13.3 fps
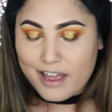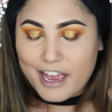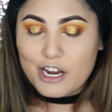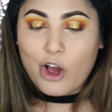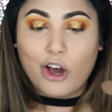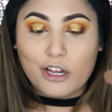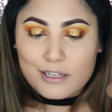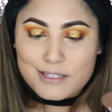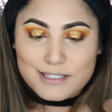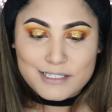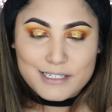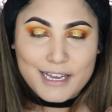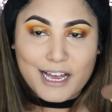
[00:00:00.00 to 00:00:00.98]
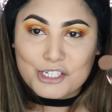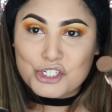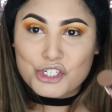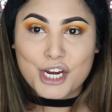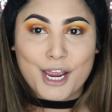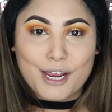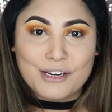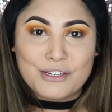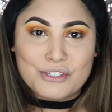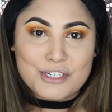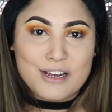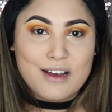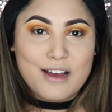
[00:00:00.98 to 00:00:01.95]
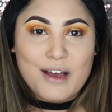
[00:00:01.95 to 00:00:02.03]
it honestly has changed